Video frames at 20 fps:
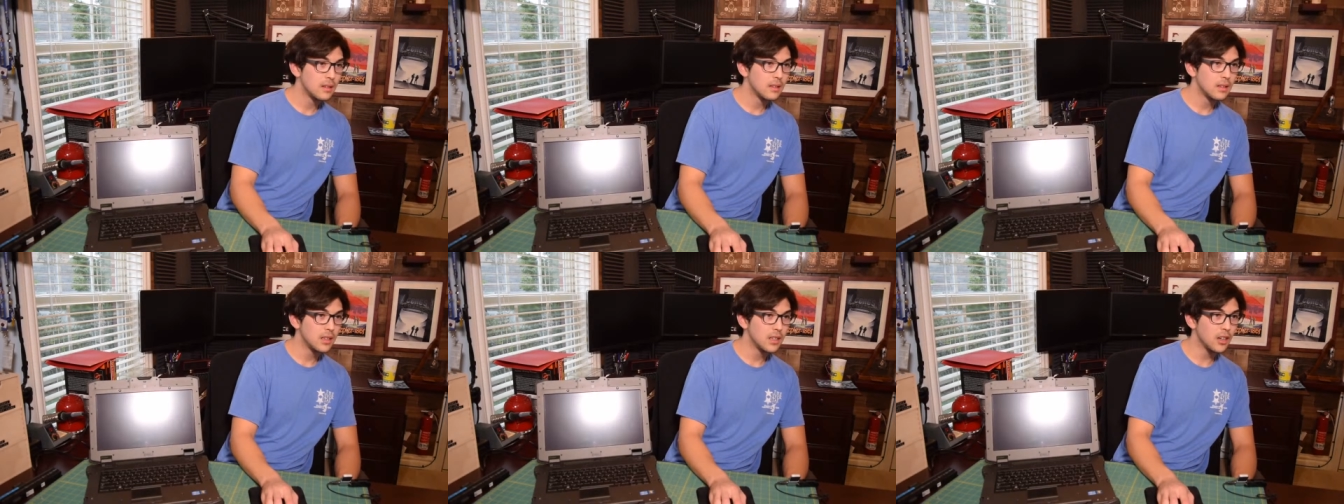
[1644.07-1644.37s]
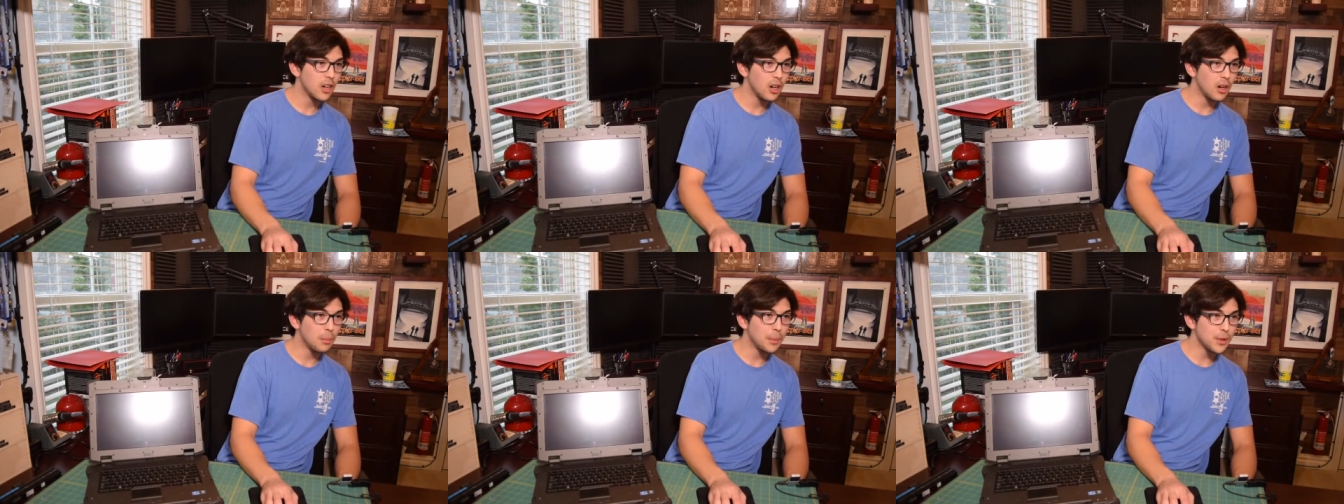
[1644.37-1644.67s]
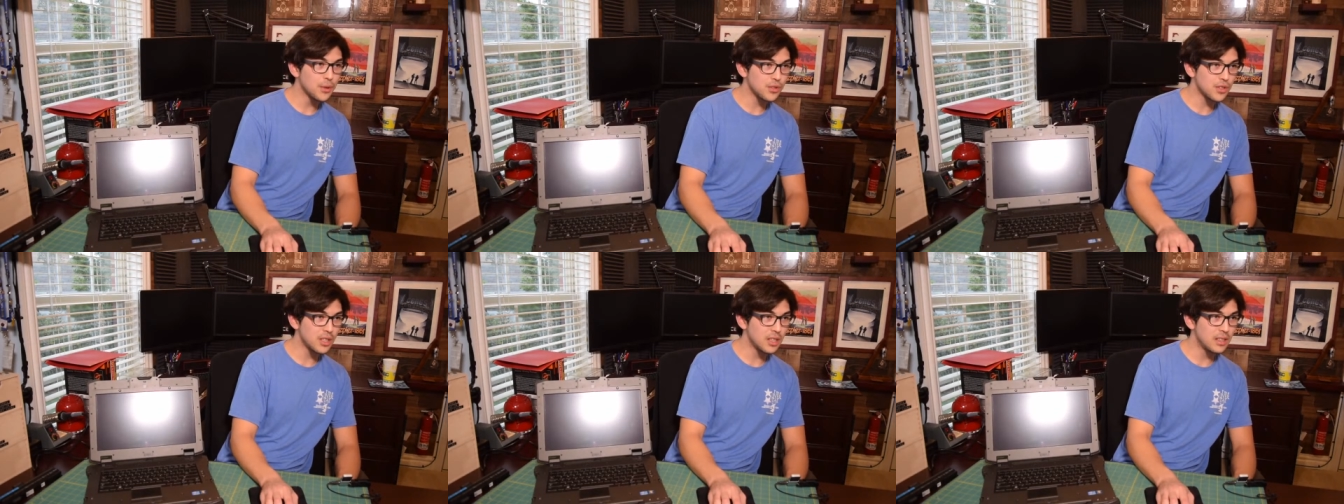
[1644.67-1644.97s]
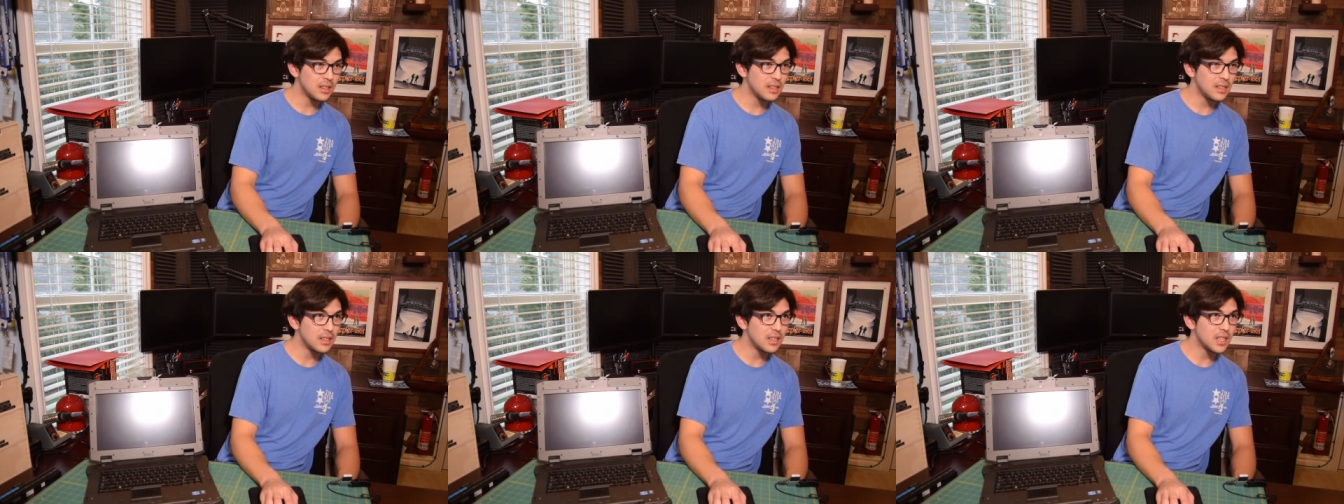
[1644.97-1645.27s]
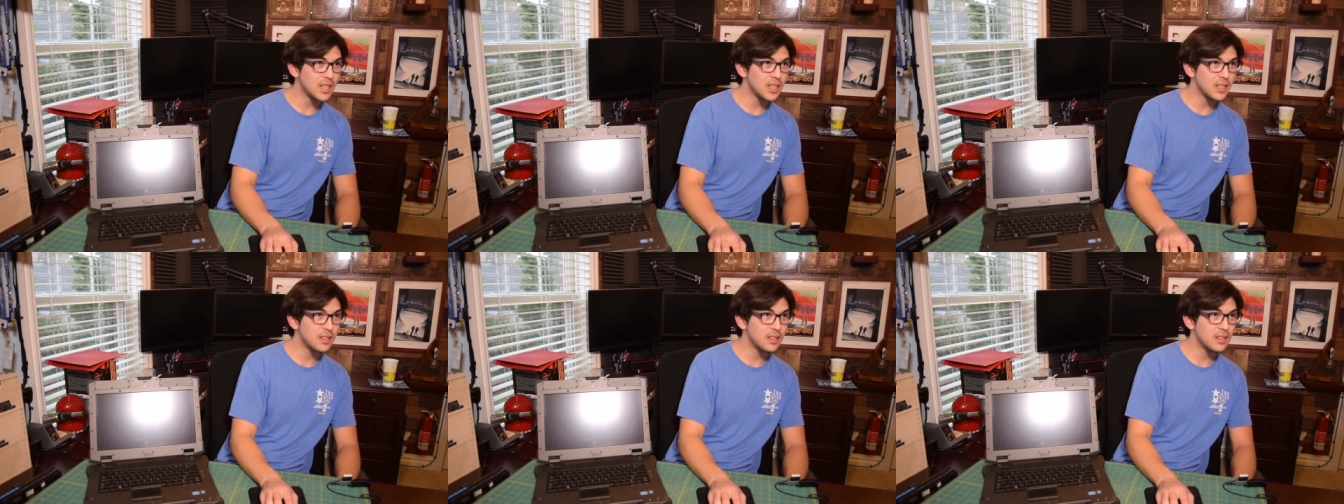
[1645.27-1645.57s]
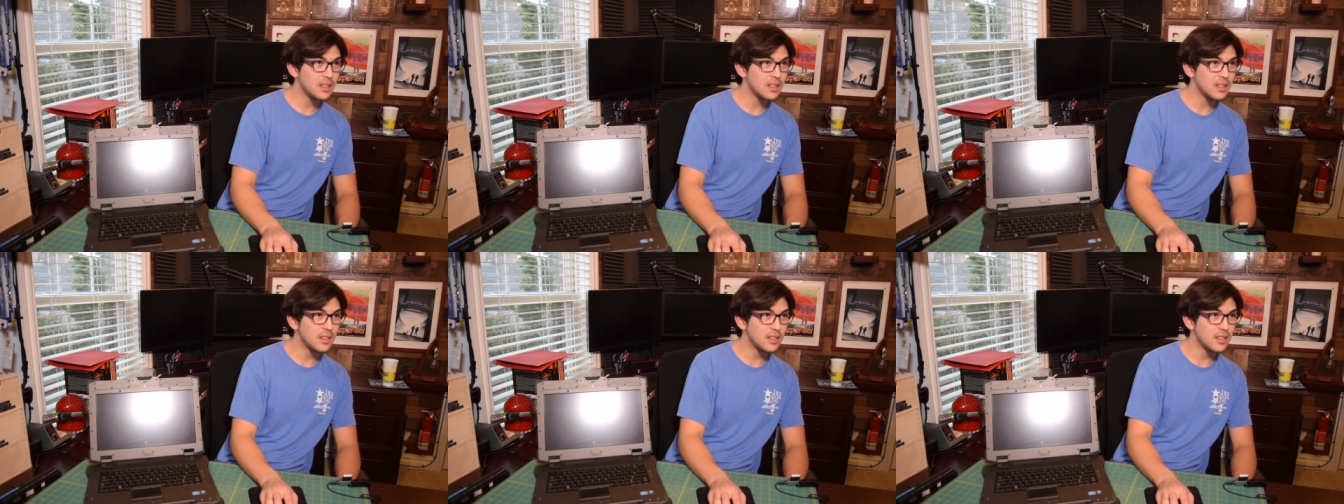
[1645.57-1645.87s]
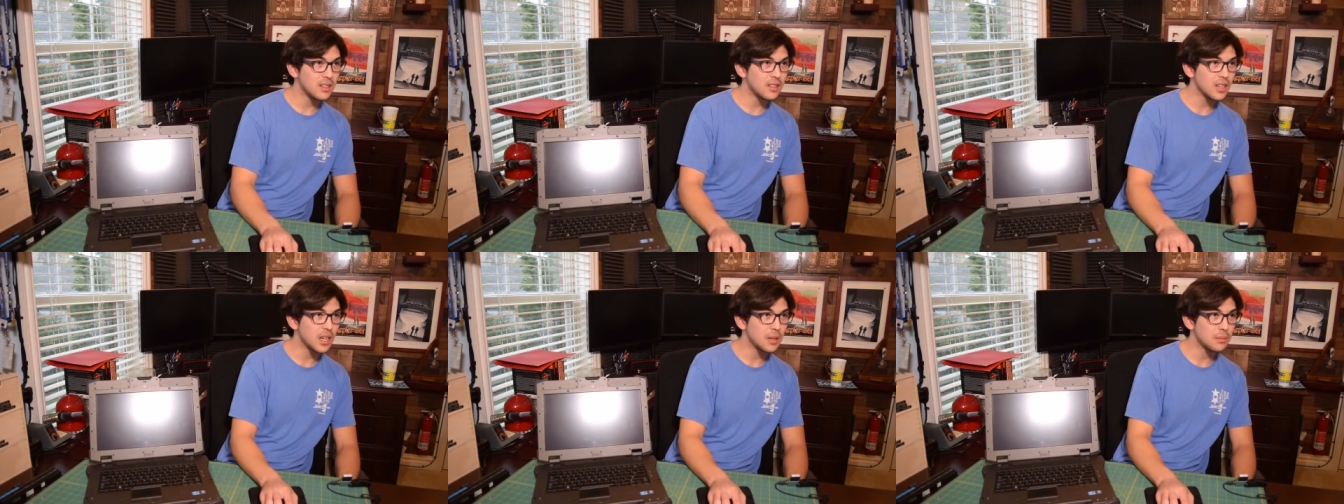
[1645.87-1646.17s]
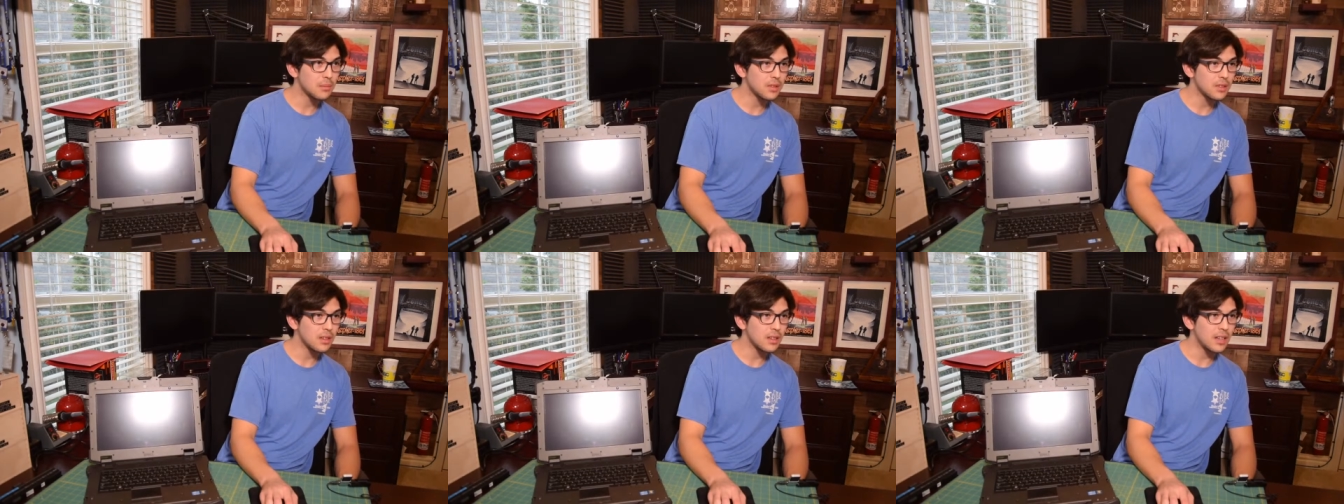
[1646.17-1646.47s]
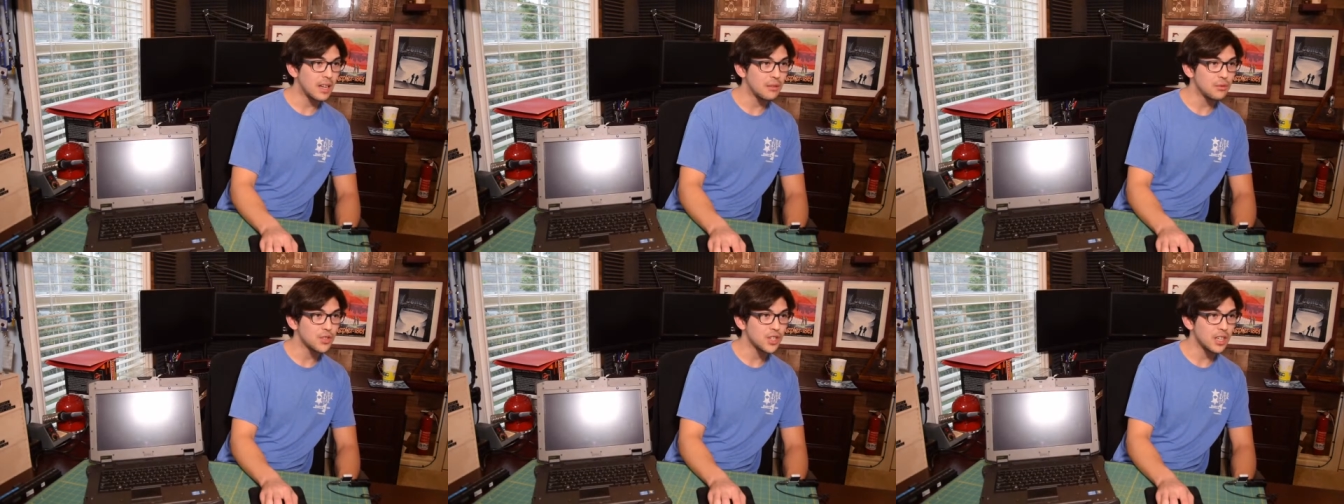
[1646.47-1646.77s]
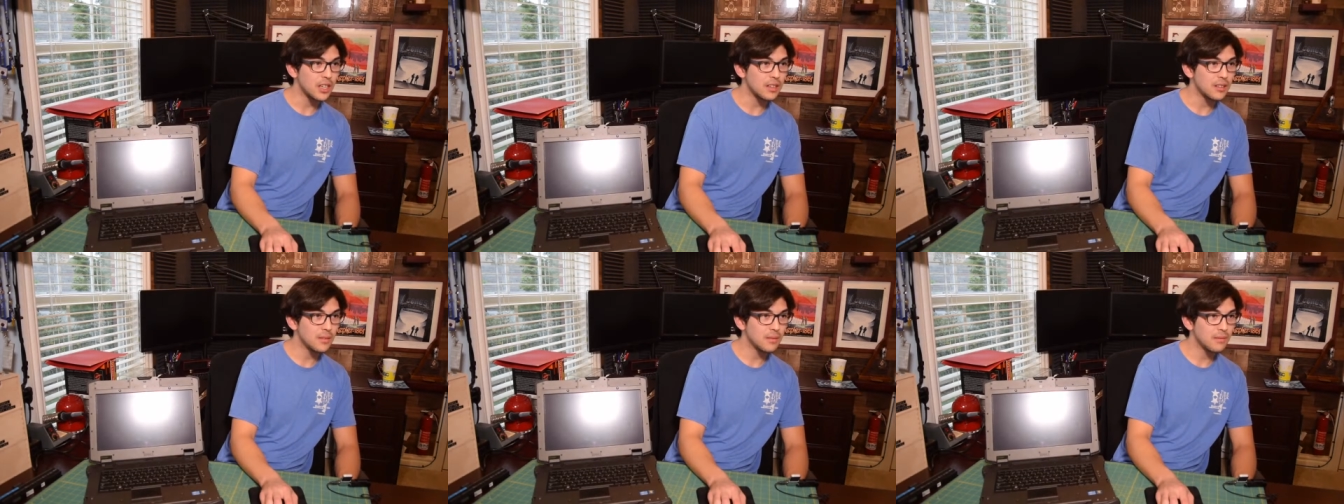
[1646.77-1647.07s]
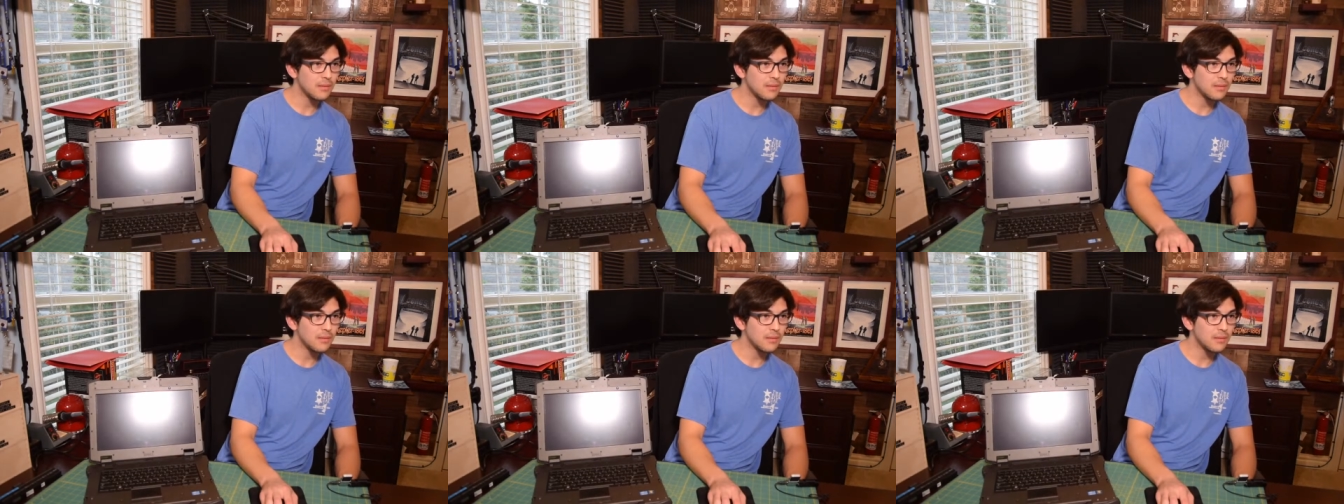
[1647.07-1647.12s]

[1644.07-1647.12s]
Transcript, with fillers: Here, I'll, post it in the uh, in the in the top the live chat.